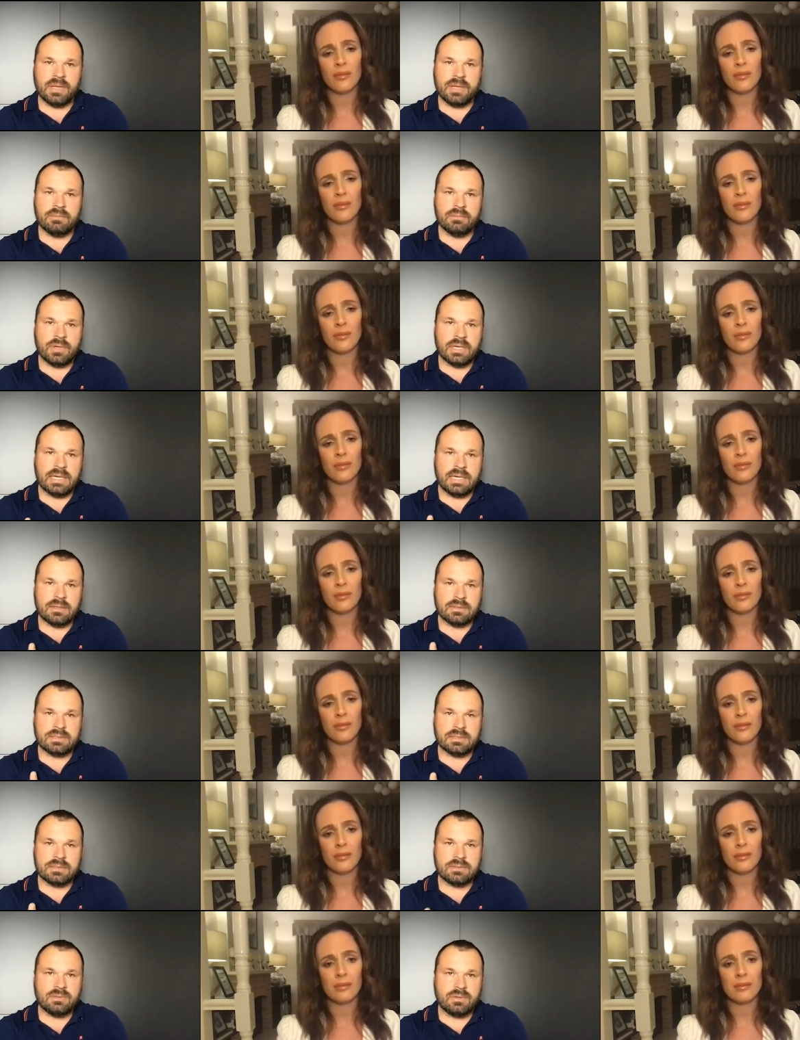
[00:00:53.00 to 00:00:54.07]
Speaker 1: my house is
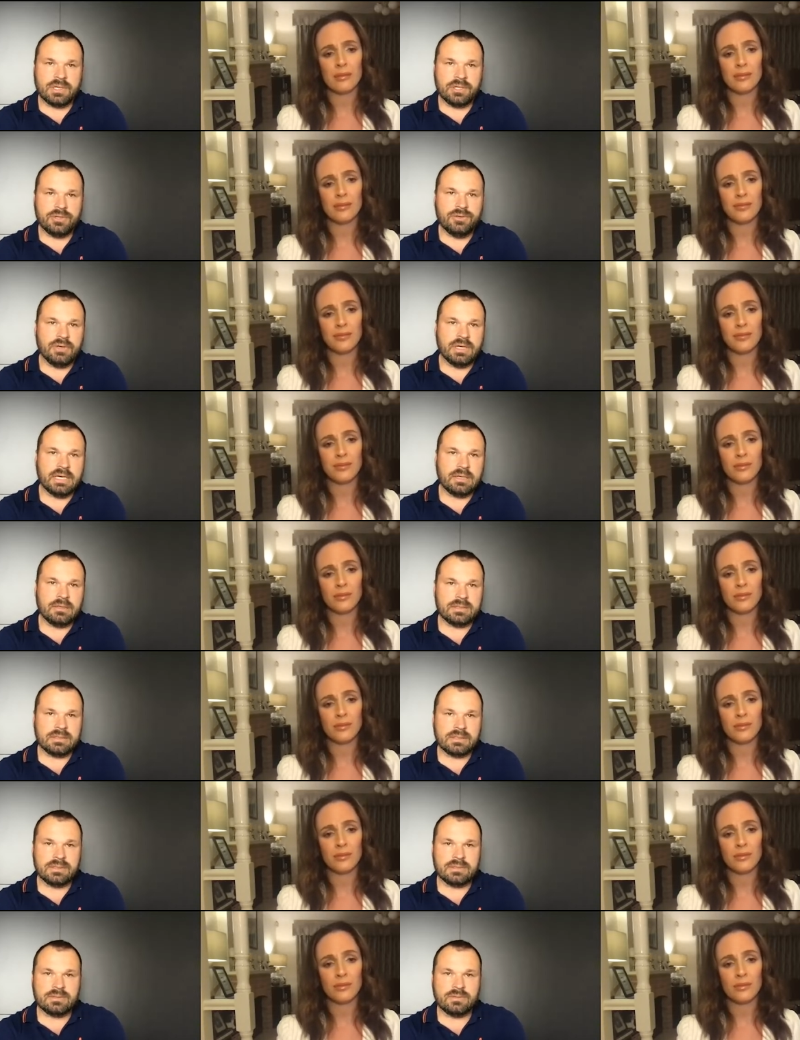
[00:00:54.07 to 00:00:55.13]
quite a new house, and it's
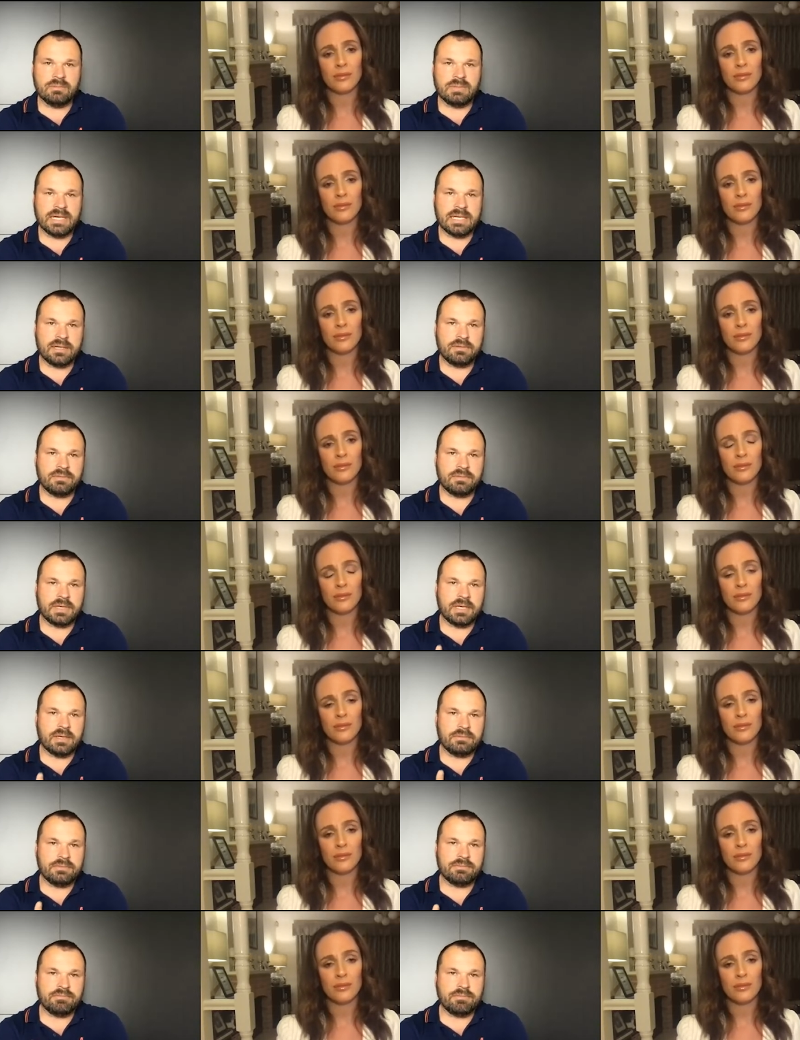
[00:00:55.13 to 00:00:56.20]
all made out of, out of
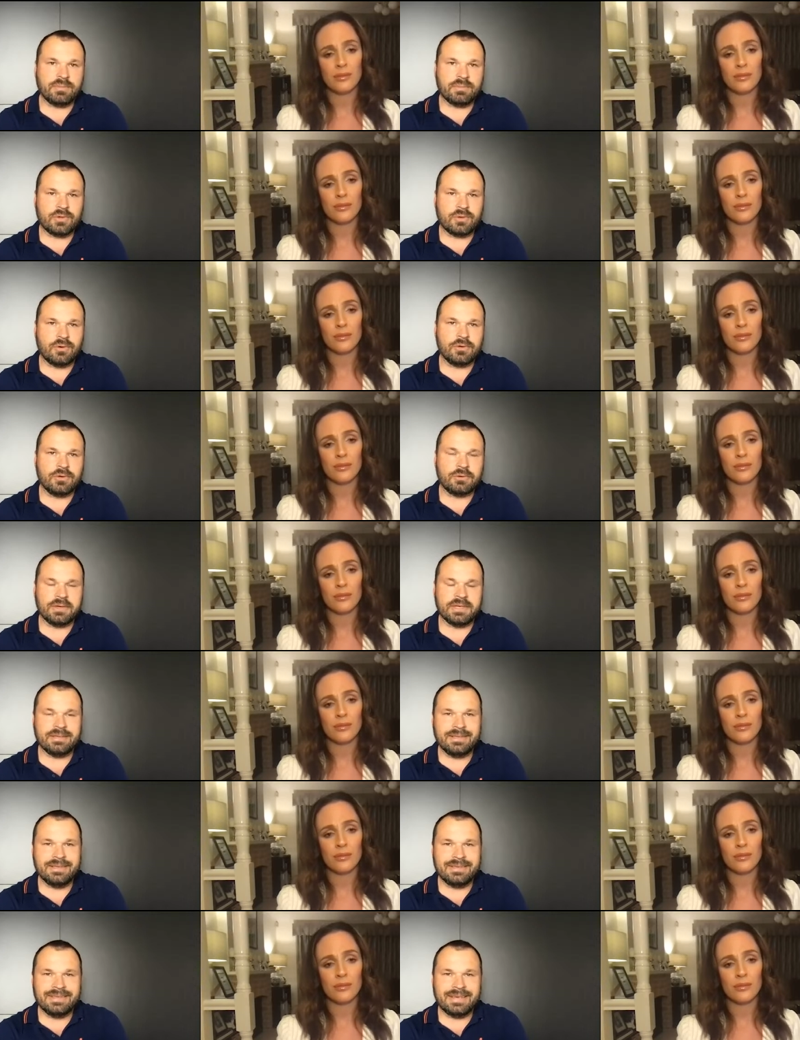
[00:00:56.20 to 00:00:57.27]
concrete.
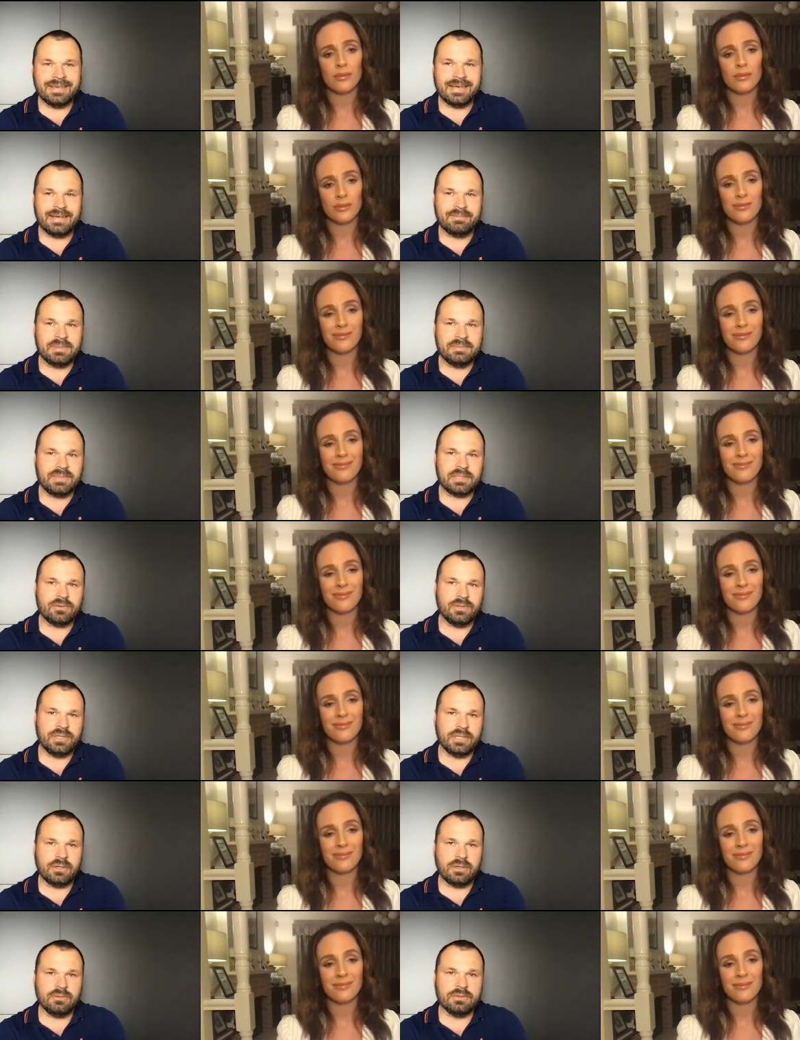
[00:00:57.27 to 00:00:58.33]
Um, but all the old
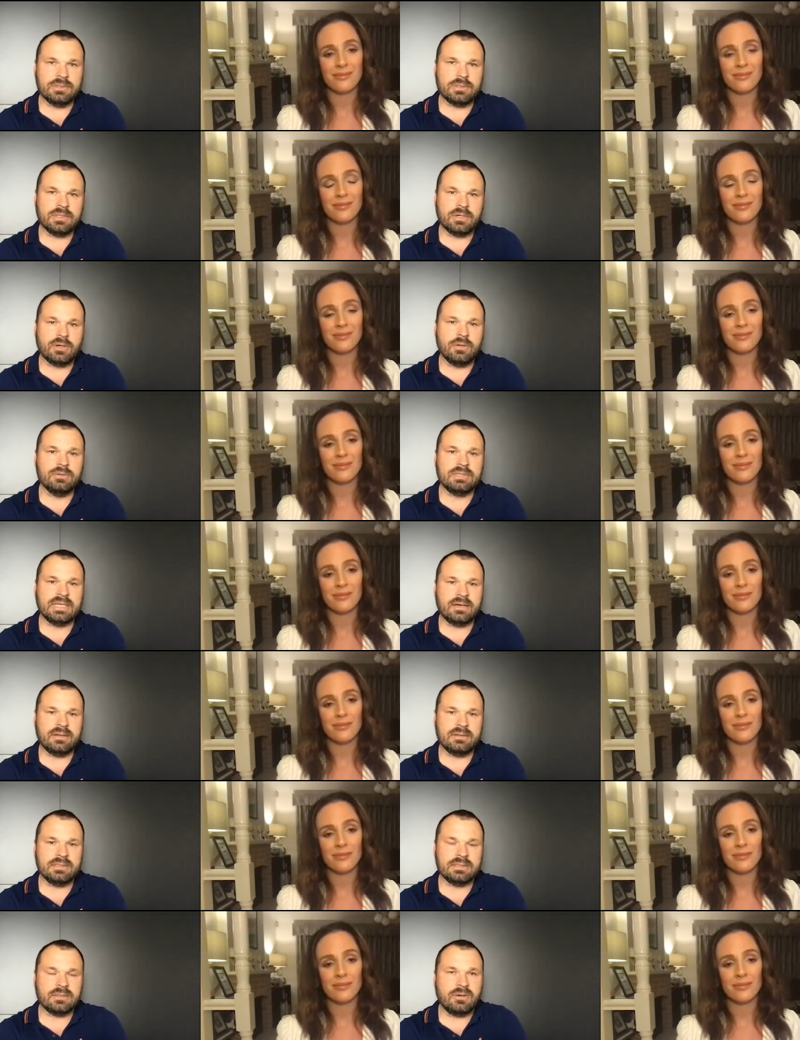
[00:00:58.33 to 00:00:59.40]
the old town is
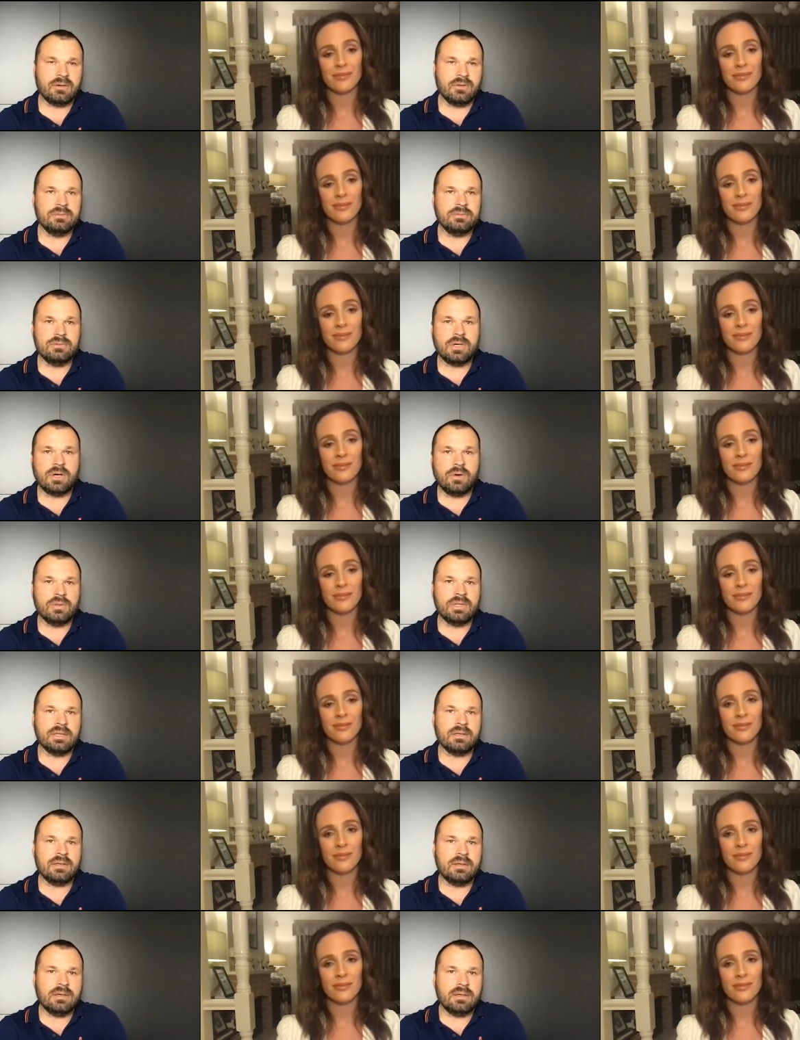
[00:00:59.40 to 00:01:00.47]
old old
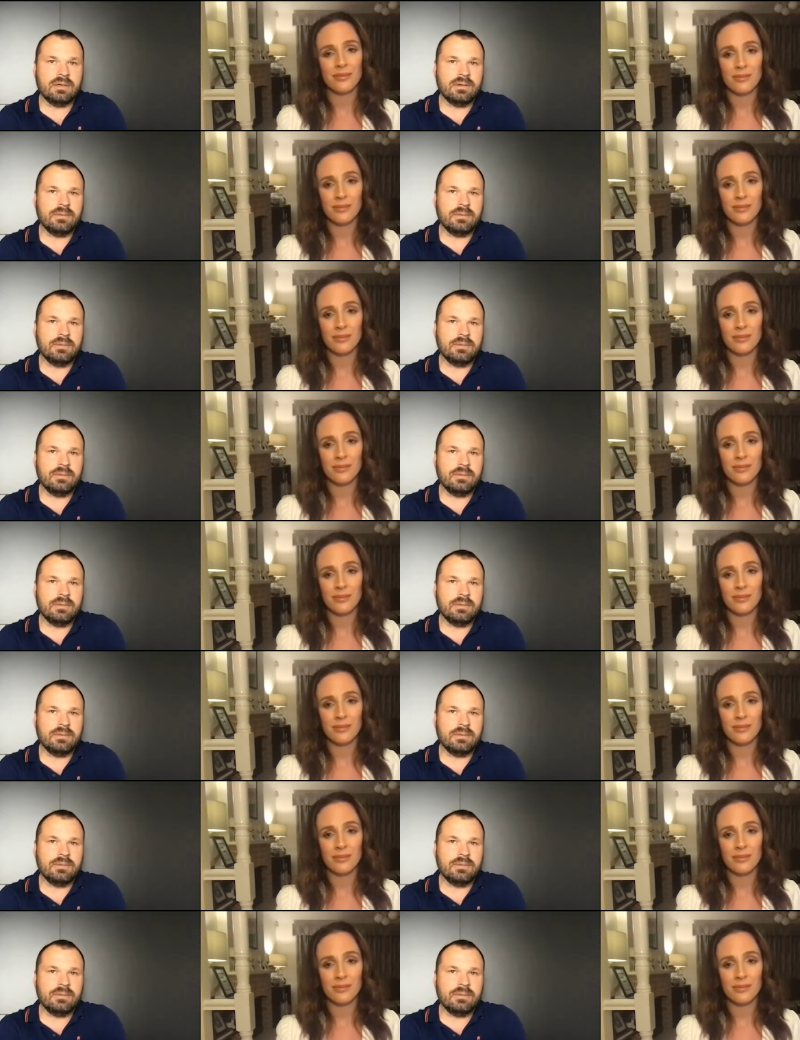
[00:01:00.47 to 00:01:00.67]
uh,